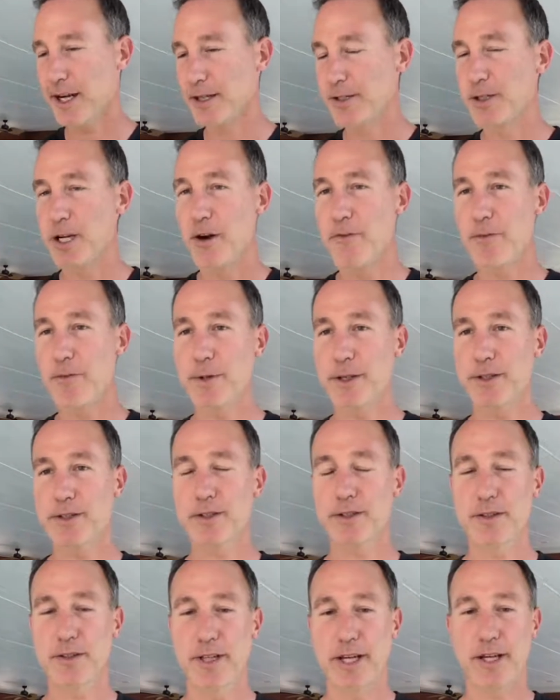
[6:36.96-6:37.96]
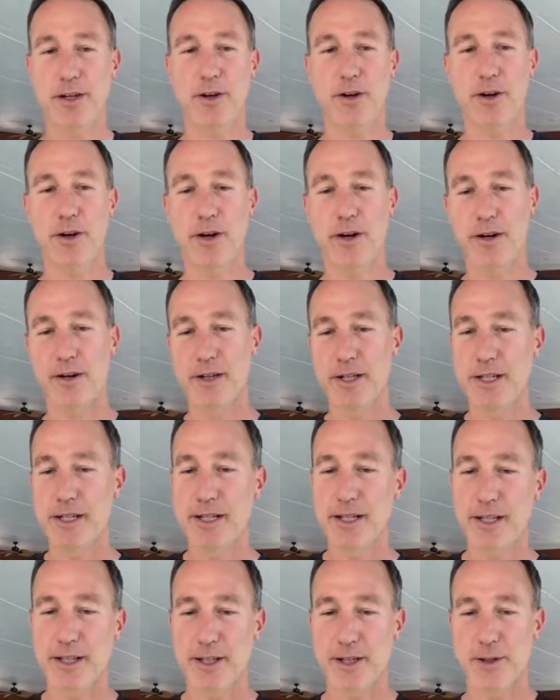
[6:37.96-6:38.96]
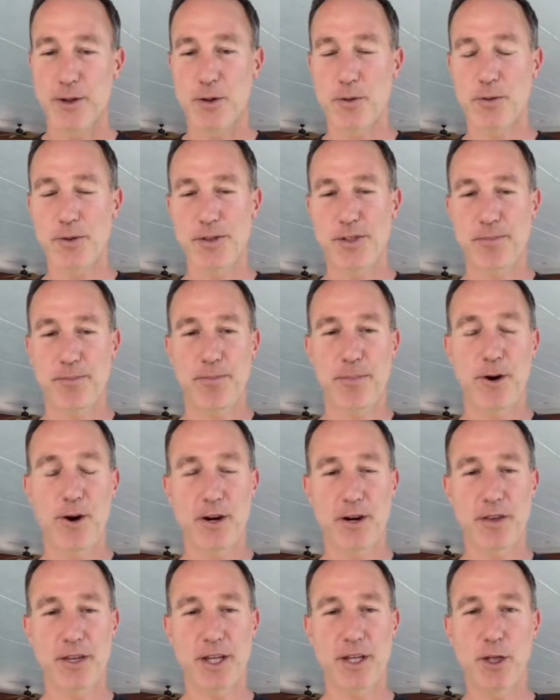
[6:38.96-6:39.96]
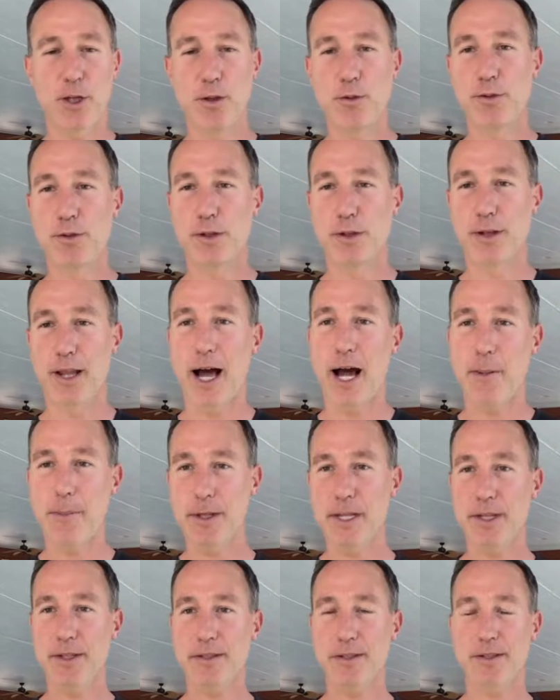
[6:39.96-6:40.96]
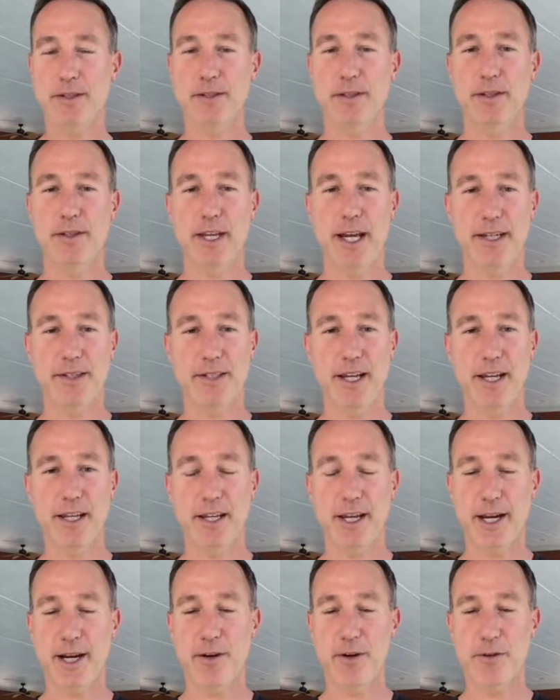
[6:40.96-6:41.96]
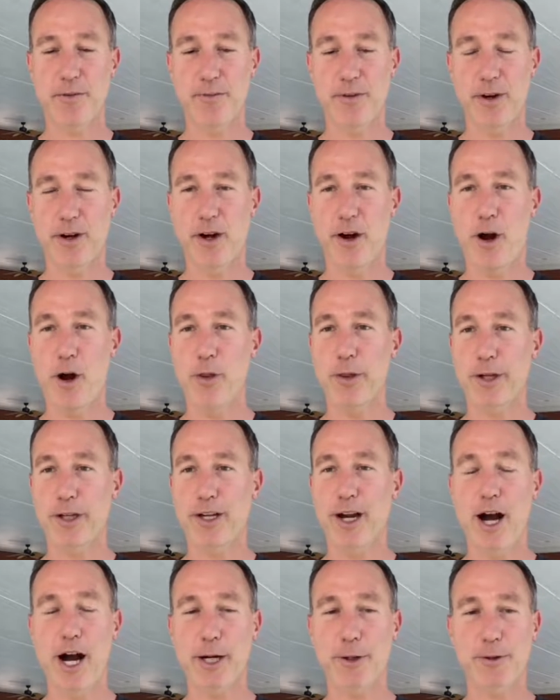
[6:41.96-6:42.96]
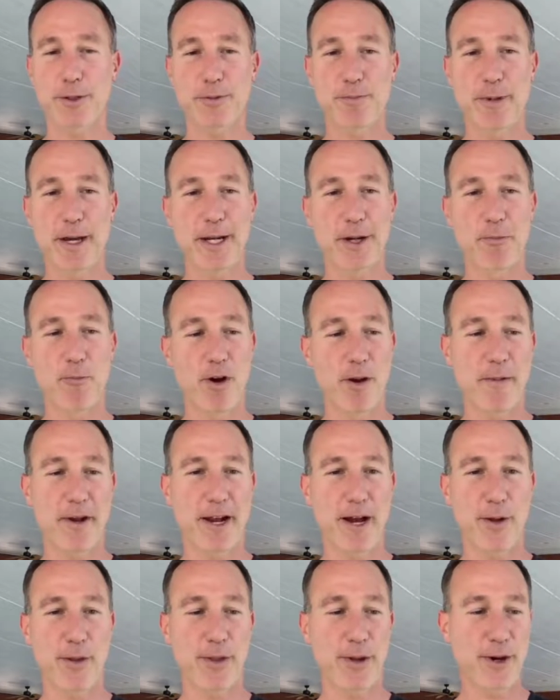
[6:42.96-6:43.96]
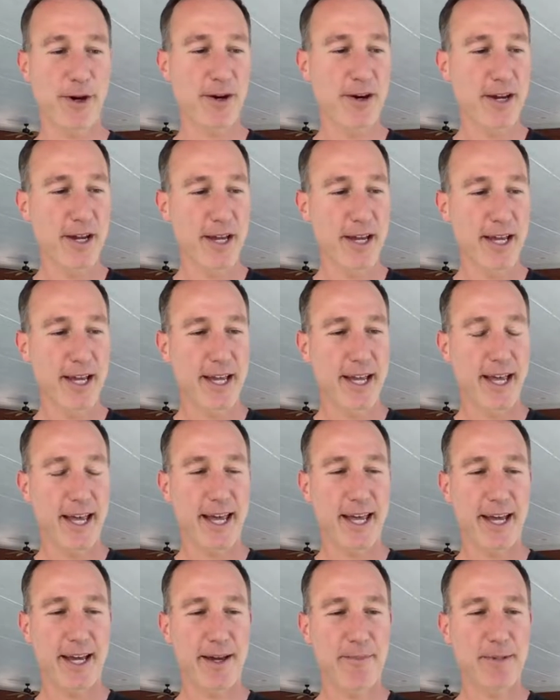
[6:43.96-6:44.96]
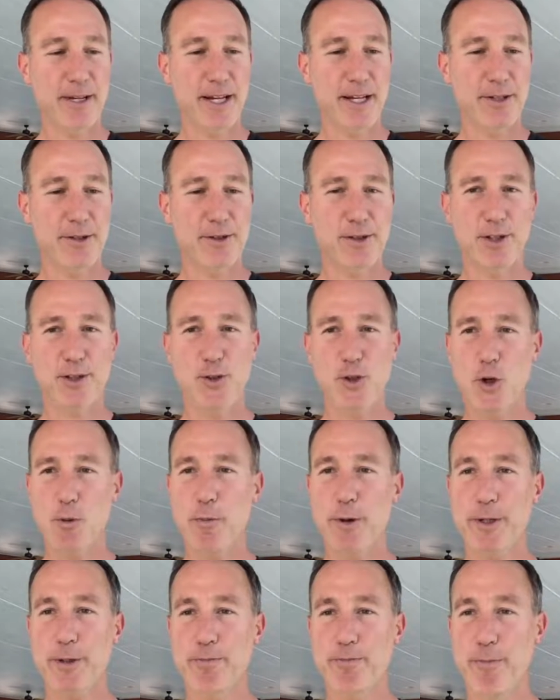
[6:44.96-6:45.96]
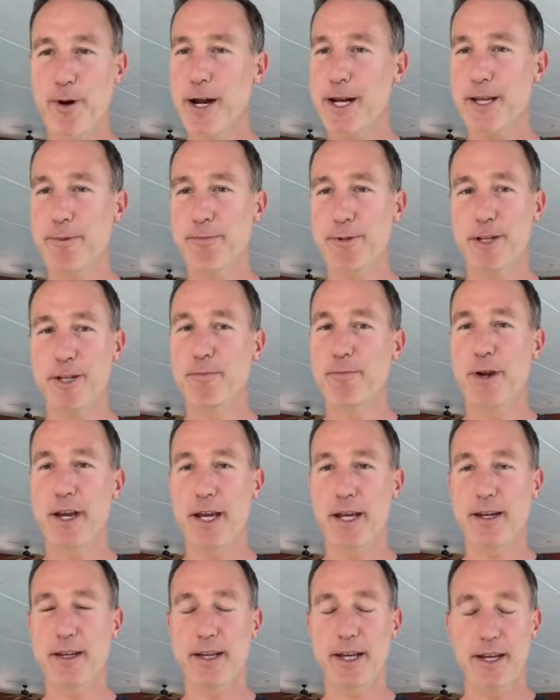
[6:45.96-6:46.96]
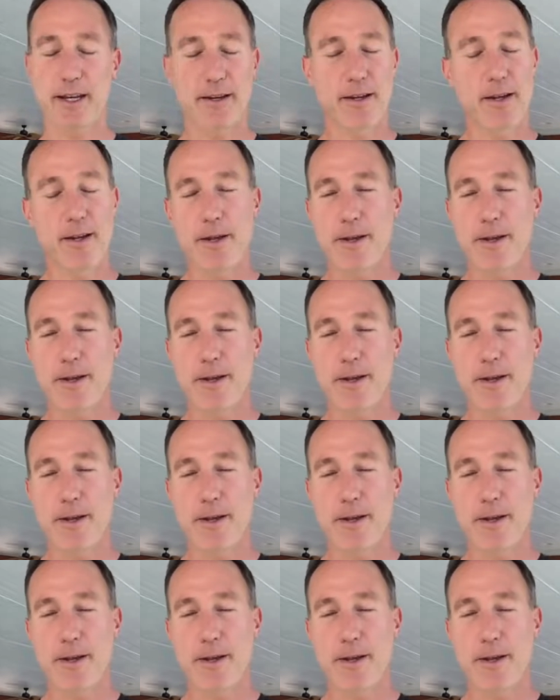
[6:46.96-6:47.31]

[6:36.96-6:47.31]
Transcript: governments, that are, part of the huge lobbyists that take care of all the congressmen and women out there, because there's just so much money being made. And